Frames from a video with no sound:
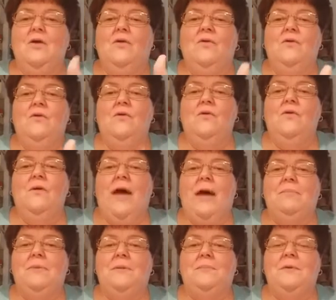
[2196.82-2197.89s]
Cool.
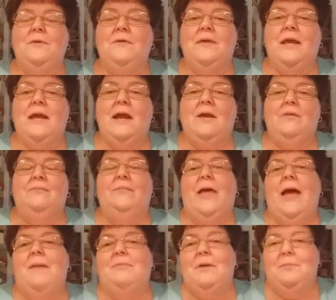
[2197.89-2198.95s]
Happy birthday.
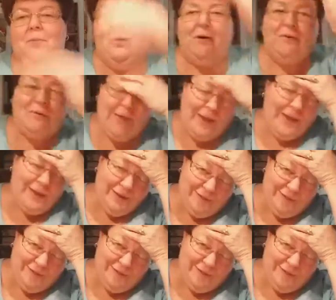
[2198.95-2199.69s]
Happy birthday.